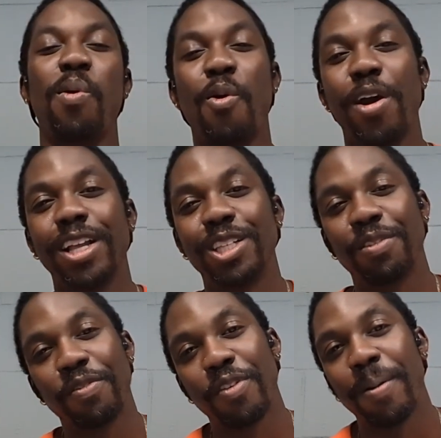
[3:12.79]
points
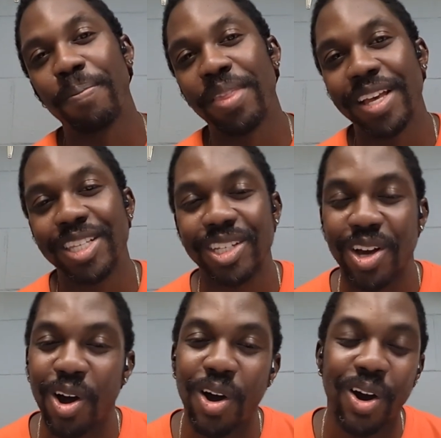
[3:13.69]
from this
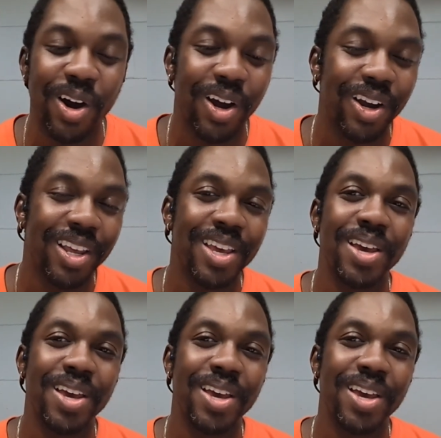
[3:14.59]
card.